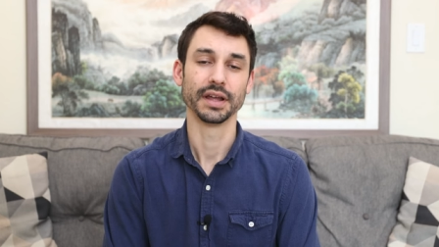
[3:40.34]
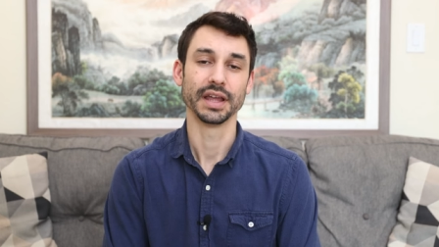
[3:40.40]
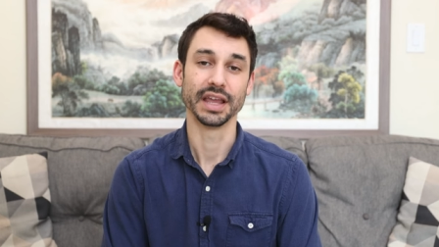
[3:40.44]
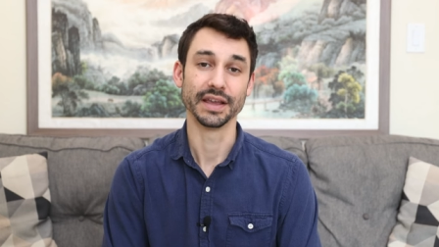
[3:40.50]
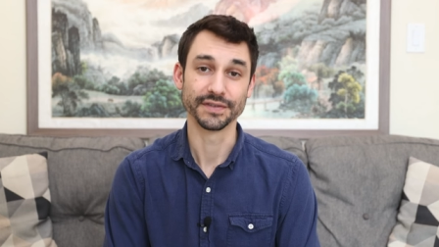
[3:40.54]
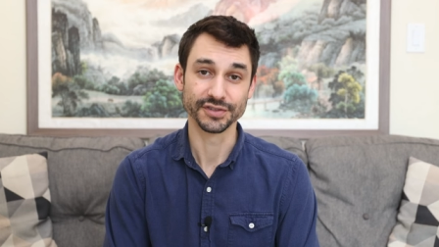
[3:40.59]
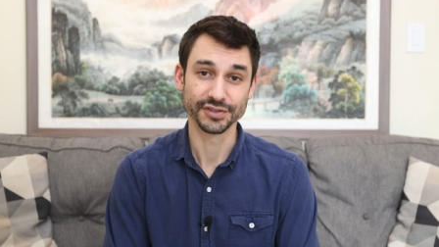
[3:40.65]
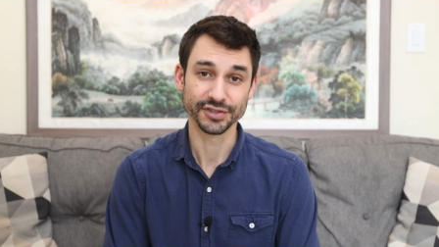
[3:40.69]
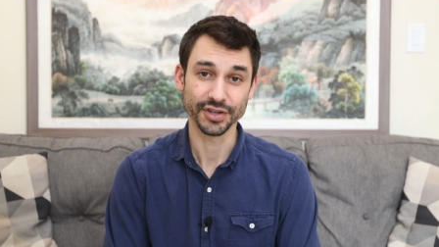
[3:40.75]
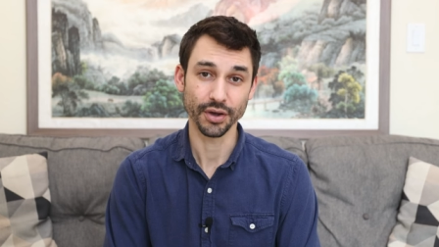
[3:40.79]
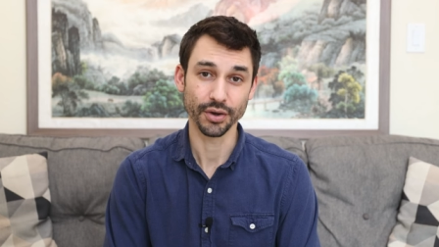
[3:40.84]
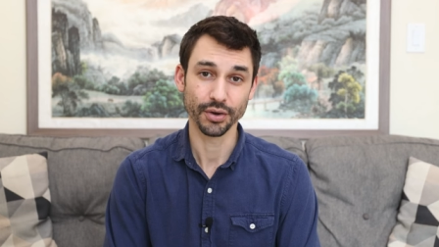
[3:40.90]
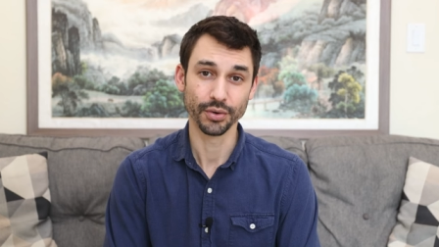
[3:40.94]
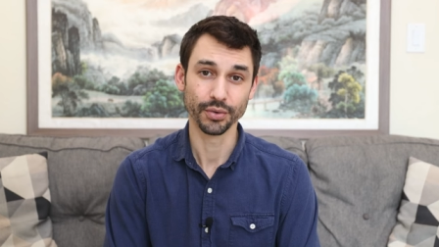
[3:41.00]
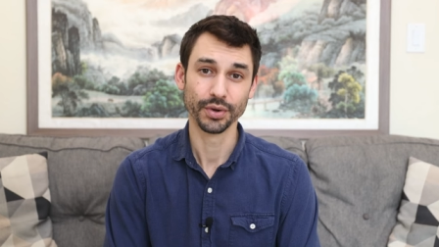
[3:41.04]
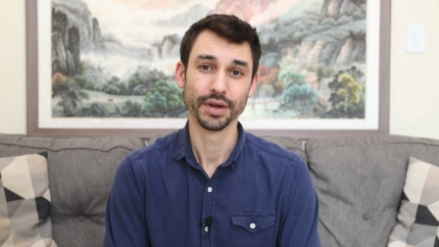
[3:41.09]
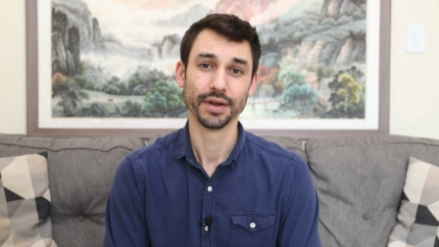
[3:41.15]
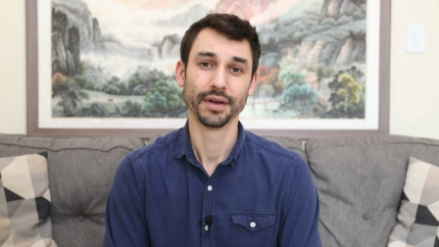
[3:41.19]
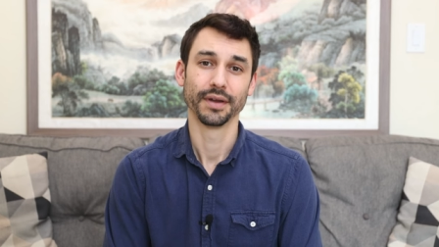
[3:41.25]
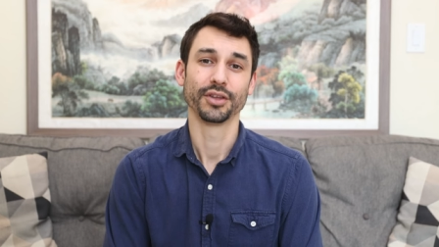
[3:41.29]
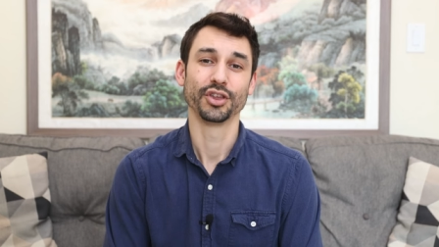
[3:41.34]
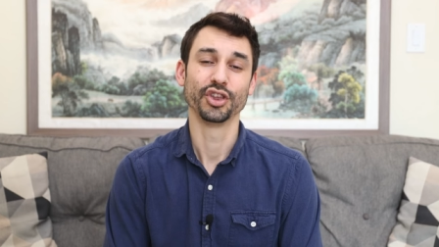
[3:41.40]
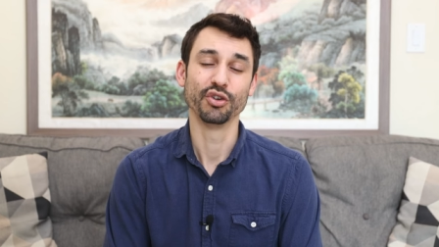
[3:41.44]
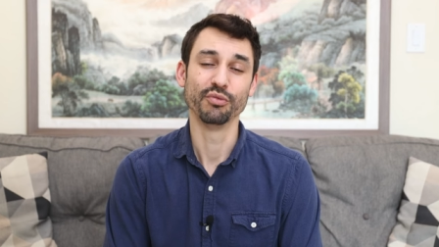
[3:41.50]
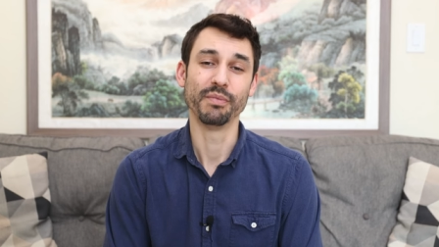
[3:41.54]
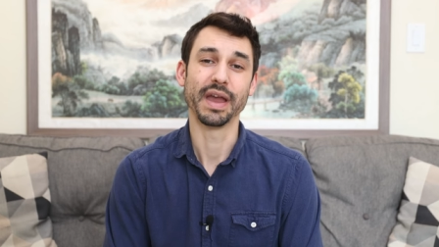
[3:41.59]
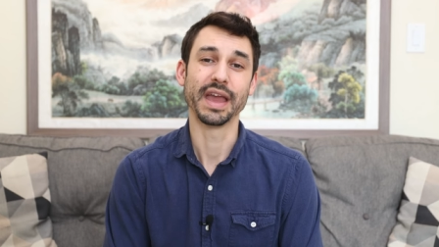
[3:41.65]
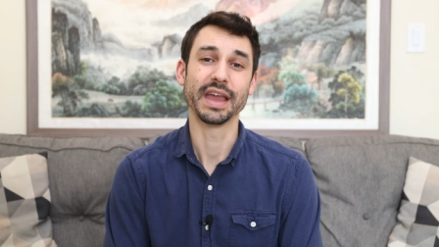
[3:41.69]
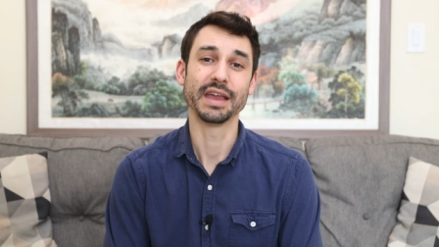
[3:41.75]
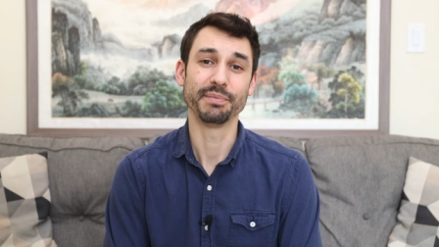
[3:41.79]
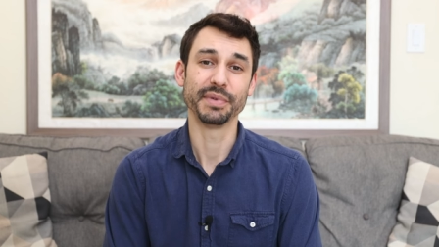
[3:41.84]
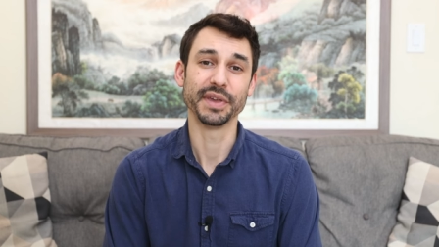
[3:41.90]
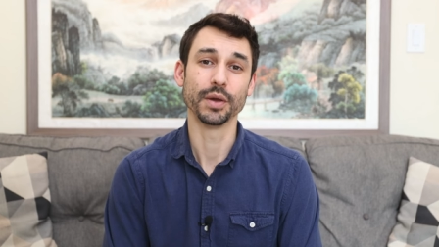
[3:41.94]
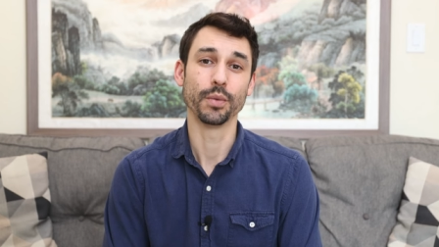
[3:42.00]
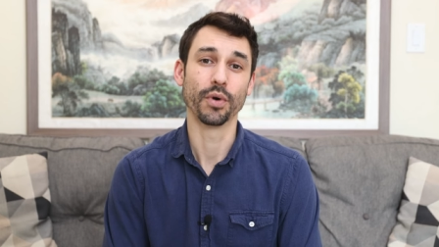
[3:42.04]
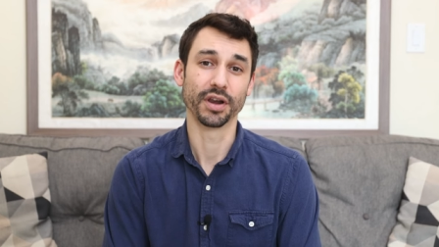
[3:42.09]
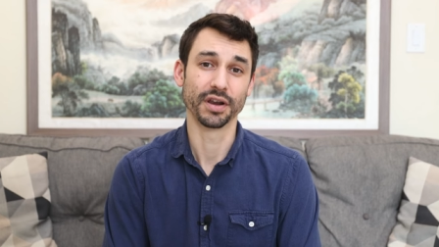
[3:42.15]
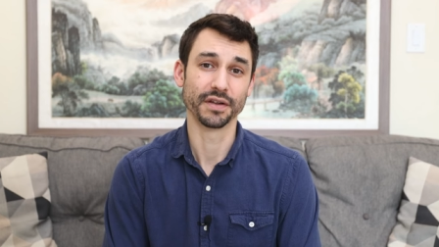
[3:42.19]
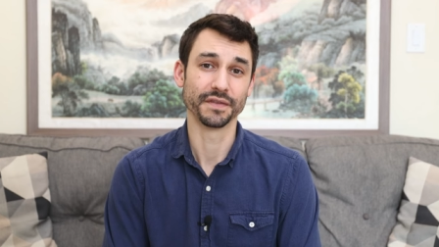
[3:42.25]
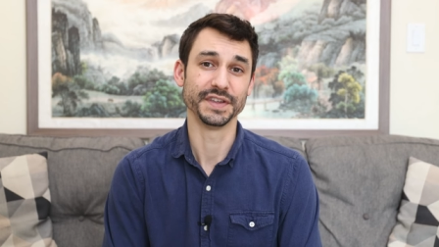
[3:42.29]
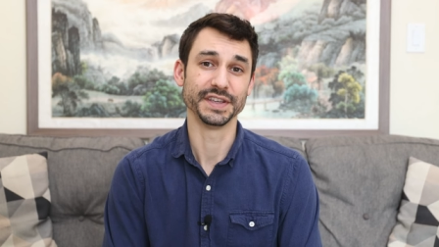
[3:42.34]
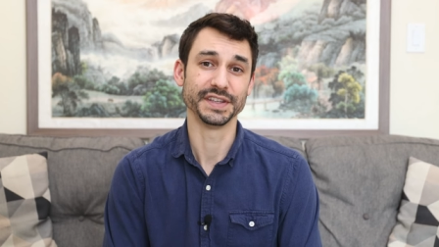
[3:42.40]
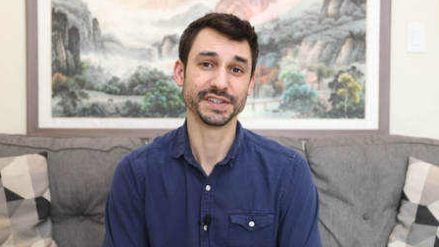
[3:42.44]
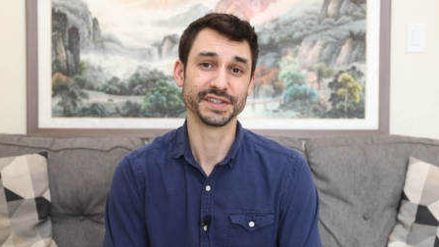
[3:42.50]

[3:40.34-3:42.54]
If so, you may be one of these